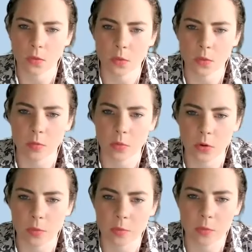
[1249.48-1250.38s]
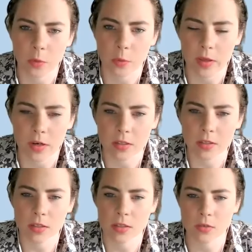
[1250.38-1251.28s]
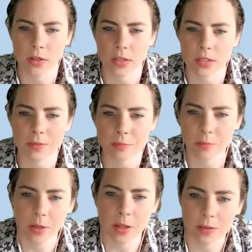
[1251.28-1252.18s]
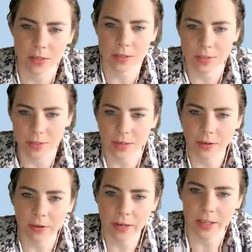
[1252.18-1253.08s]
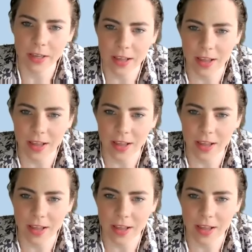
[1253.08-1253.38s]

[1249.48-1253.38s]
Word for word: you. And one more before we get into the Israeli politics nitty gritty.